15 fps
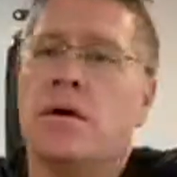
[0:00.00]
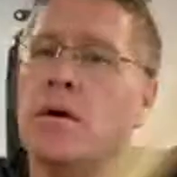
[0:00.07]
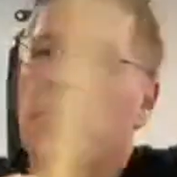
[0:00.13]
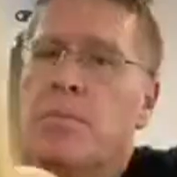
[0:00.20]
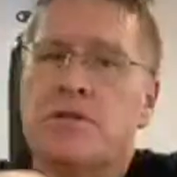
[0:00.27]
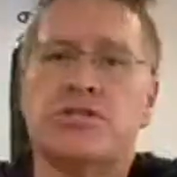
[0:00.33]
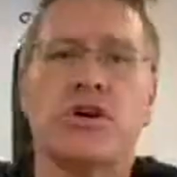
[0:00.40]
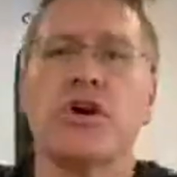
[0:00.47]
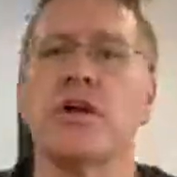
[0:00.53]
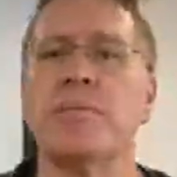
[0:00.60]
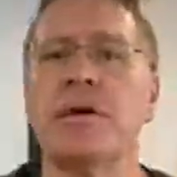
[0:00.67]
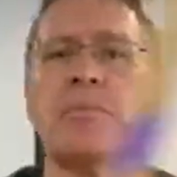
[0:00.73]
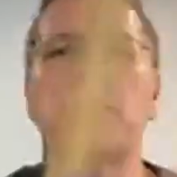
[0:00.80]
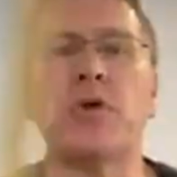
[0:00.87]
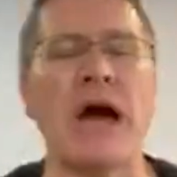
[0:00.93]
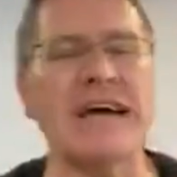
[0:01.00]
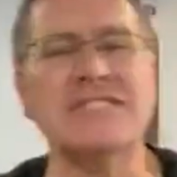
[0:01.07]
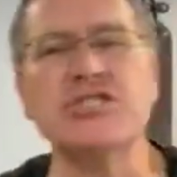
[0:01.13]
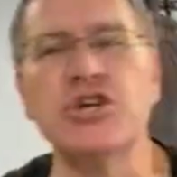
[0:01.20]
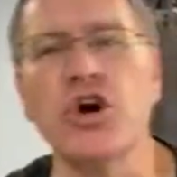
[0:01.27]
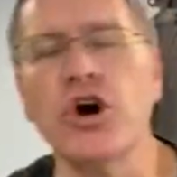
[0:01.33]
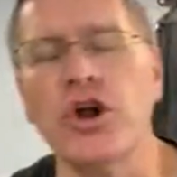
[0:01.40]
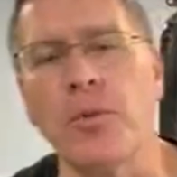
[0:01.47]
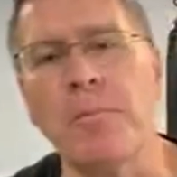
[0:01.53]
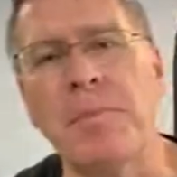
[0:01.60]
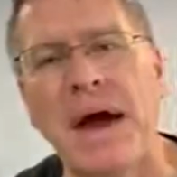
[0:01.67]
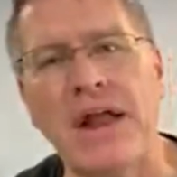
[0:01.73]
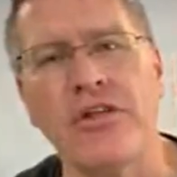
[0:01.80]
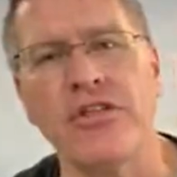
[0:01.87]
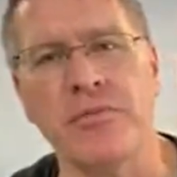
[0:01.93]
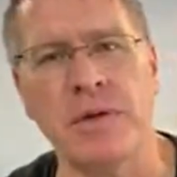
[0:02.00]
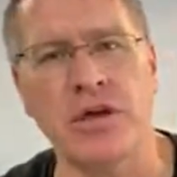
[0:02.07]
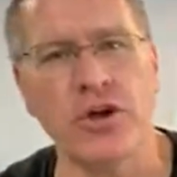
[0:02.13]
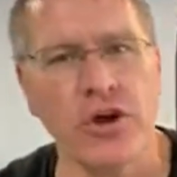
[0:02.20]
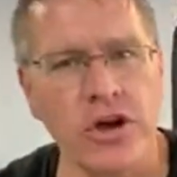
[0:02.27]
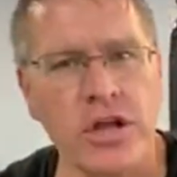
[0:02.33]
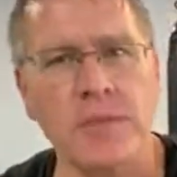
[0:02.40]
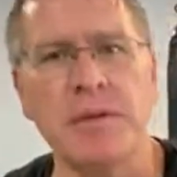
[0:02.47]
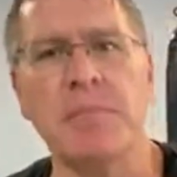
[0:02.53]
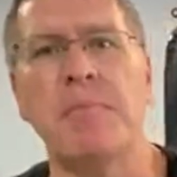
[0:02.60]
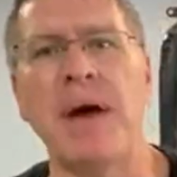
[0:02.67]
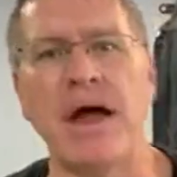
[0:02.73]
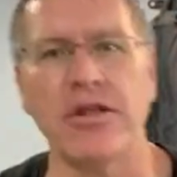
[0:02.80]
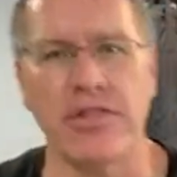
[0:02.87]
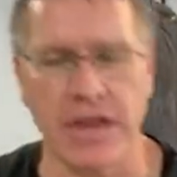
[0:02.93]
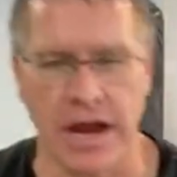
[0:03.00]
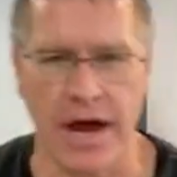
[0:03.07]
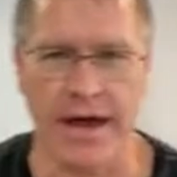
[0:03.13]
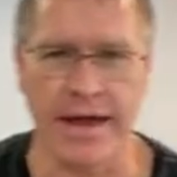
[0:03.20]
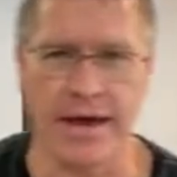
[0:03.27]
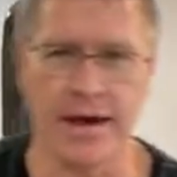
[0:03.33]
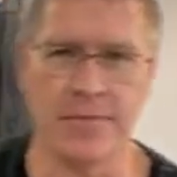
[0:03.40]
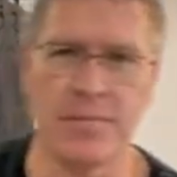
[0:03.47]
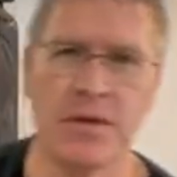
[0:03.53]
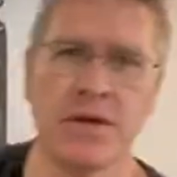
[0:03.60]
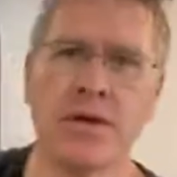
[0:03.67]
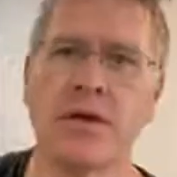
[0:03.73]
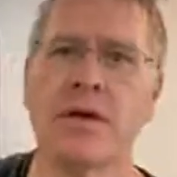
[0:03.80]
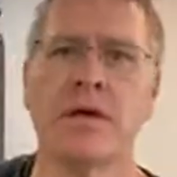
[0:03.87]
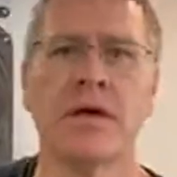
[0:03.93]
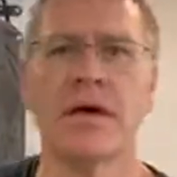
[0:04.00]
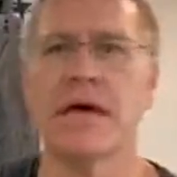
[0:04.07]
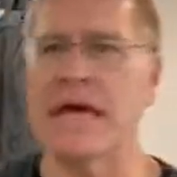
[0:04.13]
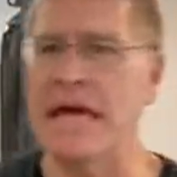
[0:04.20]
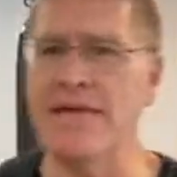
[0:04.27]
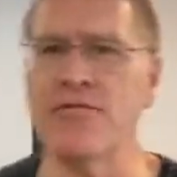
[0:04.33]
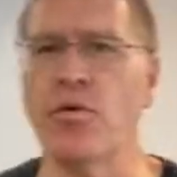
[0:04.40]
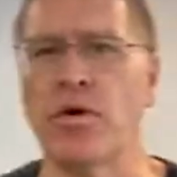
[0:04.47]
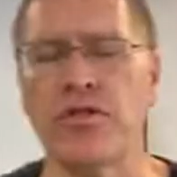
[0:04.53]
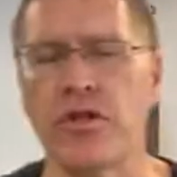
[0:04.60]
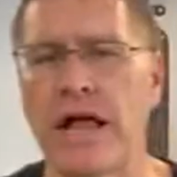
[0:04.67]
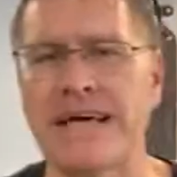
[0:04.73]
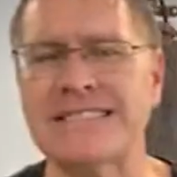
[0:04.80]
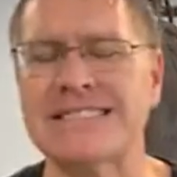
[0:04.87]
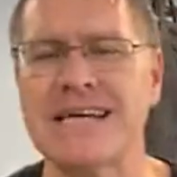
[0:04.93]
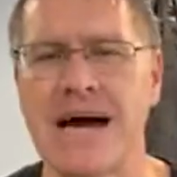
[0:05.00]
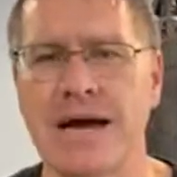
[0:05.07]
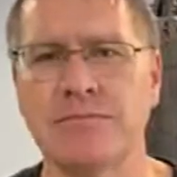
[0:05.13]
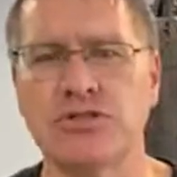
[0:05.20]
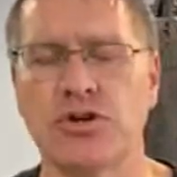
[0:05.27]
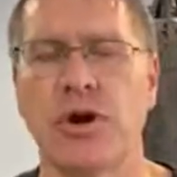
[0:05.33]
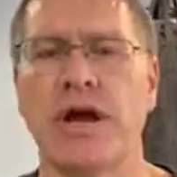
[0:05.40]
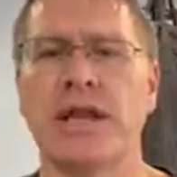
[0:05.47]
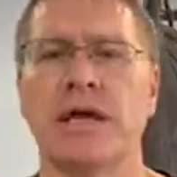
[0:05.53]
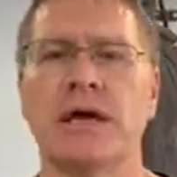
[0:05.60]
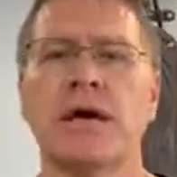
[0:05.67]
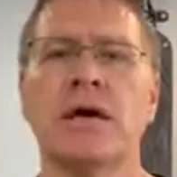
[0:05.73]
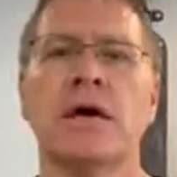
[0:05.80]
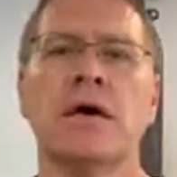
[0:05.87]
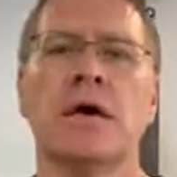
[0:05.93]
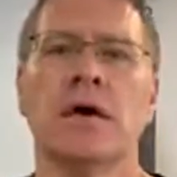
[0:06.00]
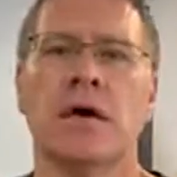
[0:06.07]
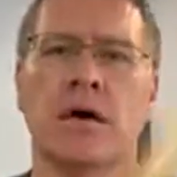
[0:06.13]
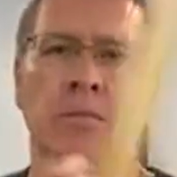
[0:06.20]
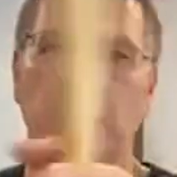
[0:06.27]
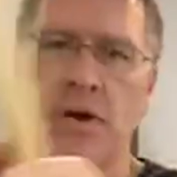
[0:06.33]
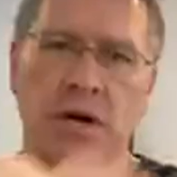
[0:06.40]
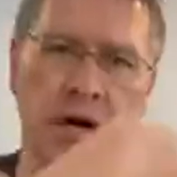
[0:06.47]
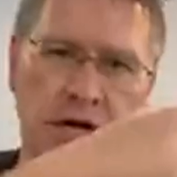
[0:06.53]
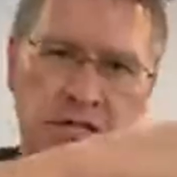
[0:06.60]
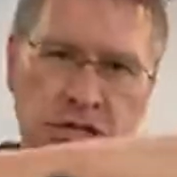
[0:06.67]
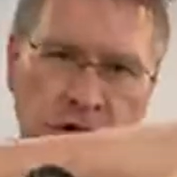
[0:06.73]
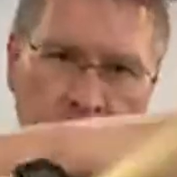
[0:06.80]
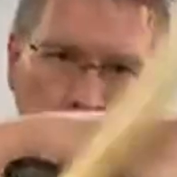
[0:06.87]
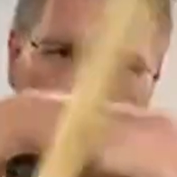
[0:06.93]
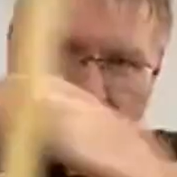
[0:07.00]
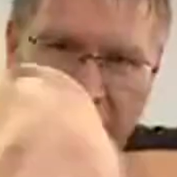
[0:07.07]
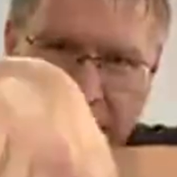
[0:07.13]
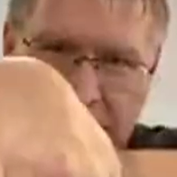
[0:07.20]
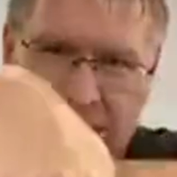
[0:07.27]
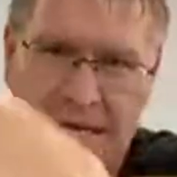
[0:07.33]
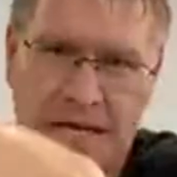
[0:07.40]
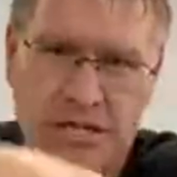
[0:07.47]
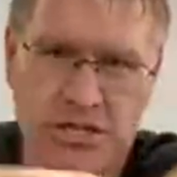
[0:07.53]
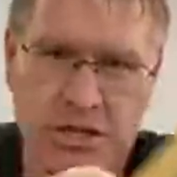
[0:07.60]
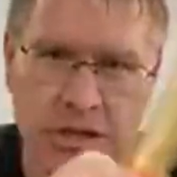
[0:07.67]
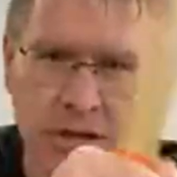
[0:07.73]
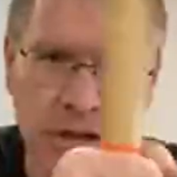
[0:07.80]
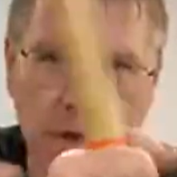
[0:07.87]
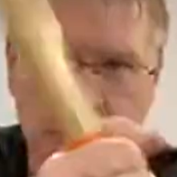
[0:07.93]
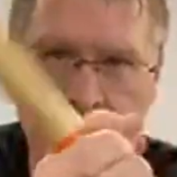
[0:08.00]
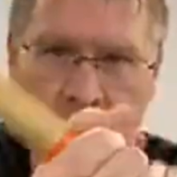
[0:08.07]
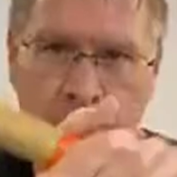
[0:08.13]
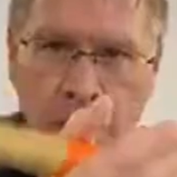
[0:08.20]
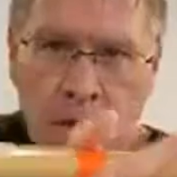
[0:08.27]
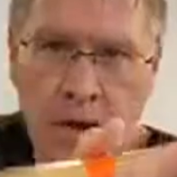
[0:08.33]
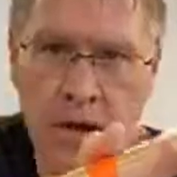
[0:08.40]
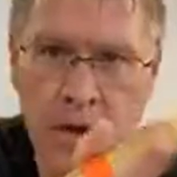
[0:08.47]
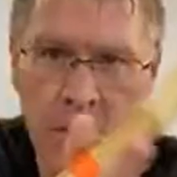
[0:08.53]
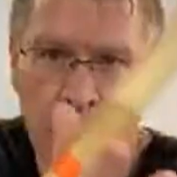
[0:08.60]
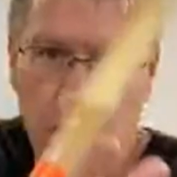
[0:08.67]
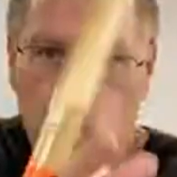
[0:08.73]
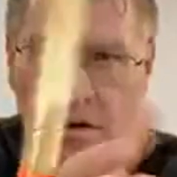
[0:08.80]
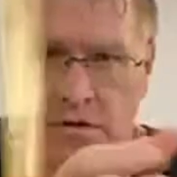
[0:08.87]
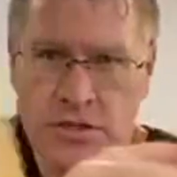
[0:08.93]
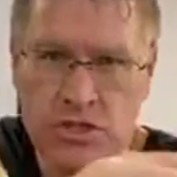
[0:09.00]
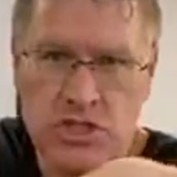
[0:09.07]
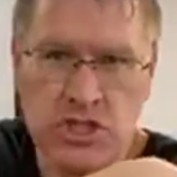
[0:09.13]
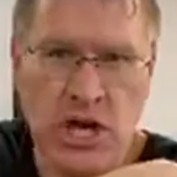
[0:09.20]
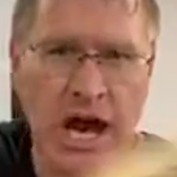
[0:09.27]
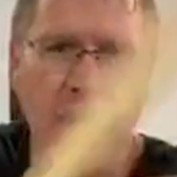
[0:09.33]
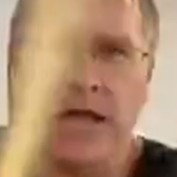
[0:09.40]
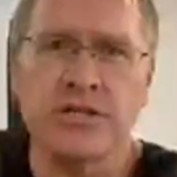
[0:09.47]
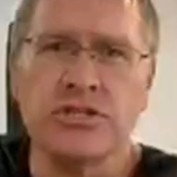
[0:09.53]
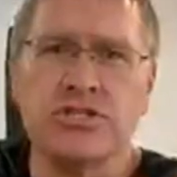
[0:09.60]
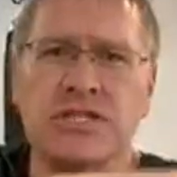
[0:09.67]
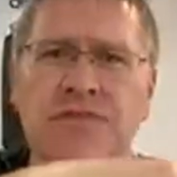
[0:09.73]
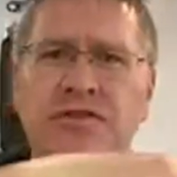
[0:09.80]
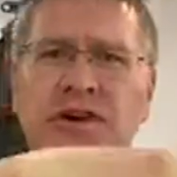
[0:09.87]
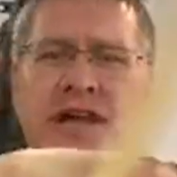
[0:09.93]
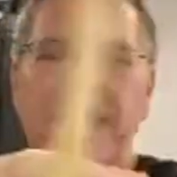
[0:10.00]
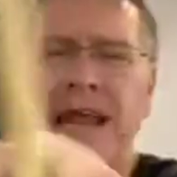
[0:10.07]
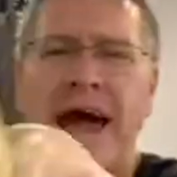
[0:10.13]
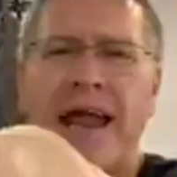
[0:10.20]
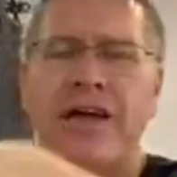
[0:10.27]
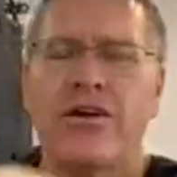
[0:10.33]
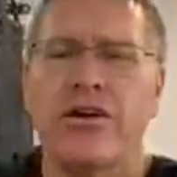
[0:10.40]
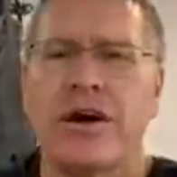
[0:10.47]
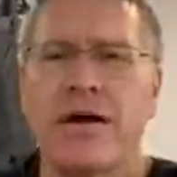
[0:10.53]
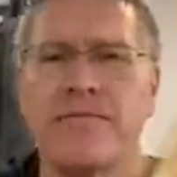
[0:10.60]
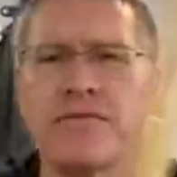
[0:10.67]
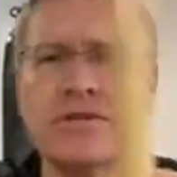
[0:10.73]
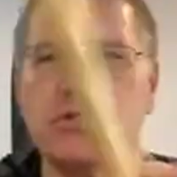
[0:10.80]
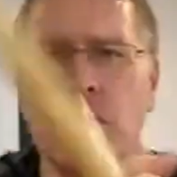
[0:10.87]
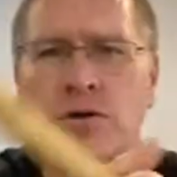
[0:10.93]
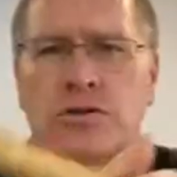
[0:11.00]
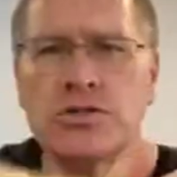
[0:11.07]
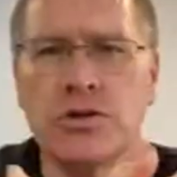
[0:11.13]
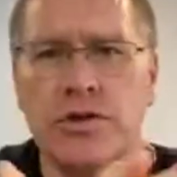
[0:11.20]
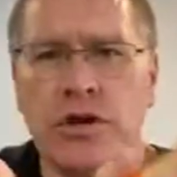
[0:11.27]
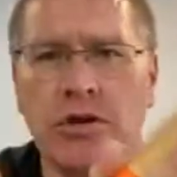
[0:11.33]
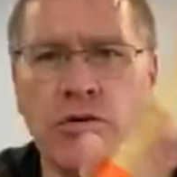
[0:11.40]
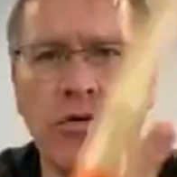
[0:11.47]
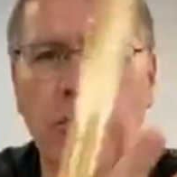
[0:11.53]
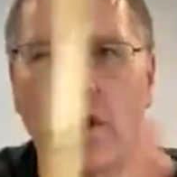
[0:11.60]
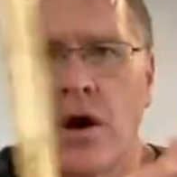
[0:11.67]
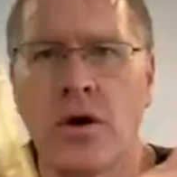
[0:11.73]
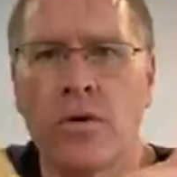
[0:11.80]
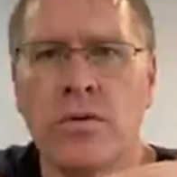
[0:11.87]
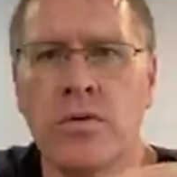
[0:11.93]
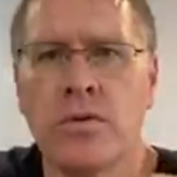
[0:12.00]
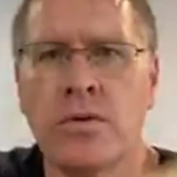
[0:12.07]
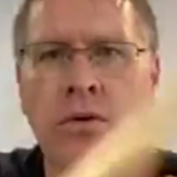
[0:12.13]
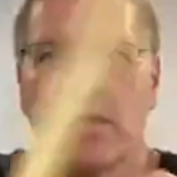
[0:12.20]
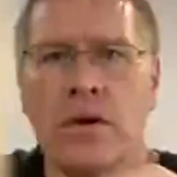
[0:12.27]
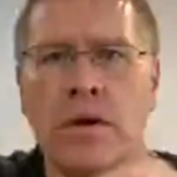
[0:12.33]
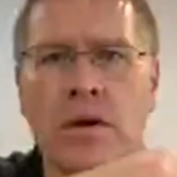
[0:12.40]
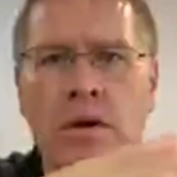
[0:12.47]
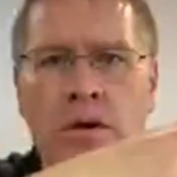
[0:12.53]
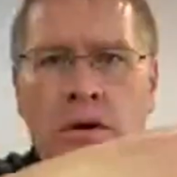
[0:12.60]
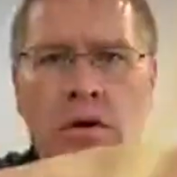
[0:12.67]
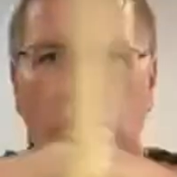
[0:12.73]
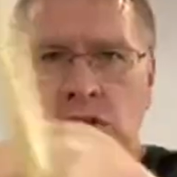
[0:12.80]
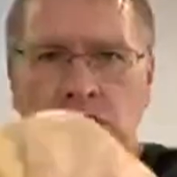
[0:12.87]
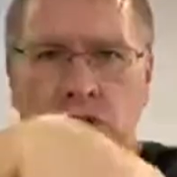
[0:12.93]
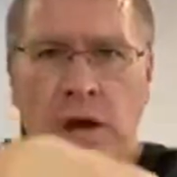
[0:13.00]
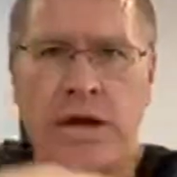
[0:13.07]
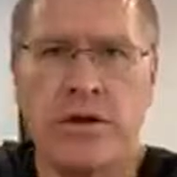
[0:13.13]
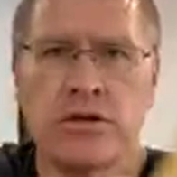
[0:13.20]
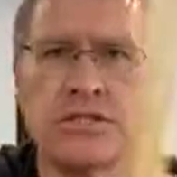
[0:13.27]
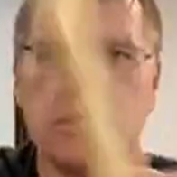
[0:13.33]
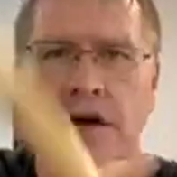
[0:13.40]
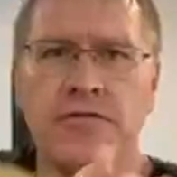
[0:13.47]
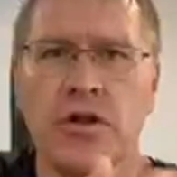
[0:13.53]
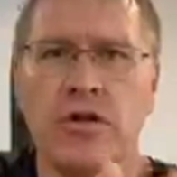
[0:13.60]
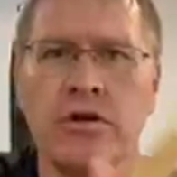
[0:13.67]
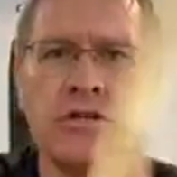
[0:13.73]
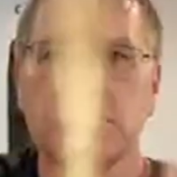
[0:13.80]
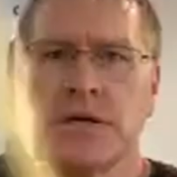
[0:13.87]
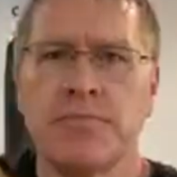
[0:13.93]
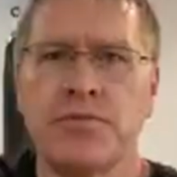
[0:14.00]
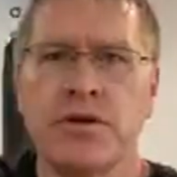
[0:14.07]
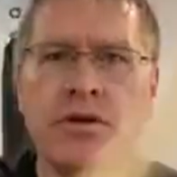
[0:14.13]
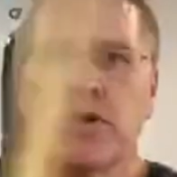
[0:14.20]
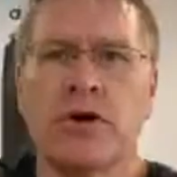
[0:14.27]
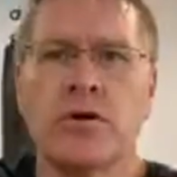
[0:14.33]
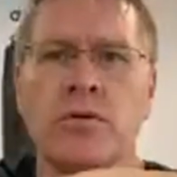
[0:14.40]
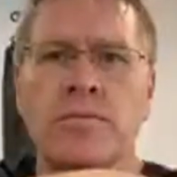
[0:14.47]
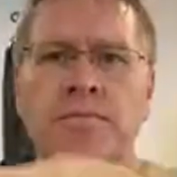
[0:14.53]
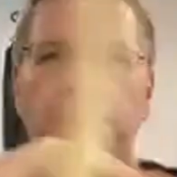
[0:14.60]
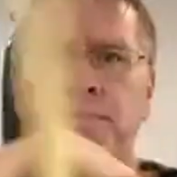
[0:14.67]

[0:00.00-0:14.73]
But you're going to be as good or better than me. You're going to be better than I am, even with less time training, because you're going to pay attention. You're going to challenge yourself. You're going to get out of your comfort zone so that you grow. You're going to train yourself to learn something new.